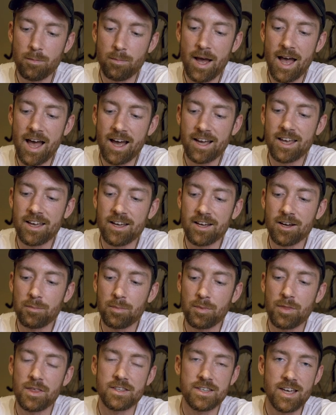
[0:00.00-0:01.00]
packing
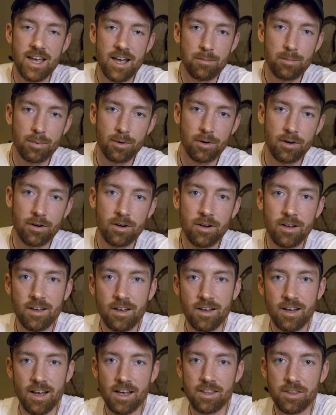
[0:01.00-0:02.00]
up the tamper
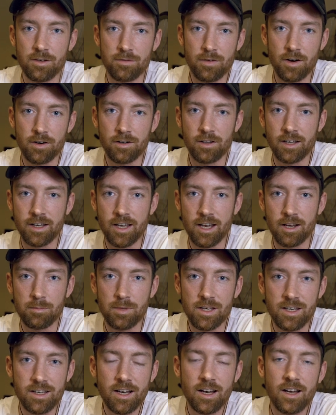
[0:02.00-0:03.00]
and the funnel again,
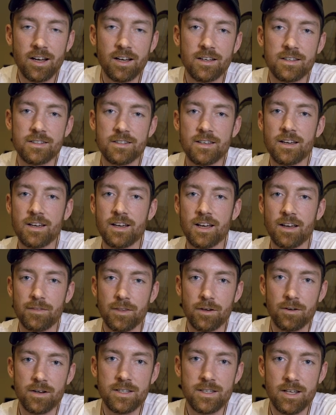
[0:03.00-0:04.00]
because if
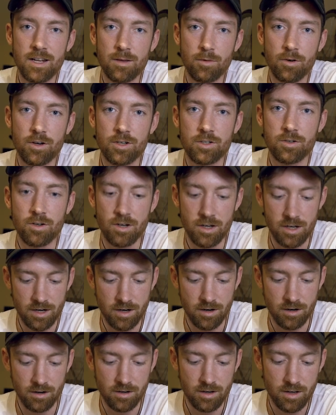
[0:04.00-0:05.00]
there is any moisture in
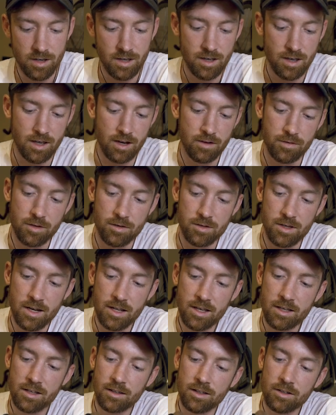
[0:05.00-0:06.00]
here, and if there's
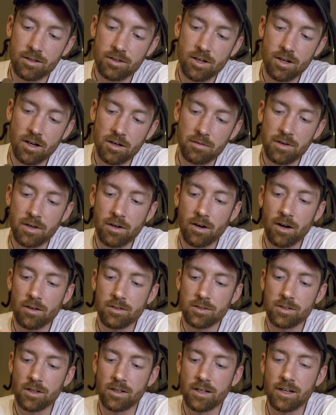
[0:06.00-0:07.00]
any little coffee
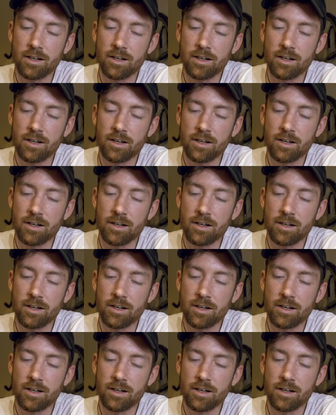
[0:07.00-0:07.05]
grounds on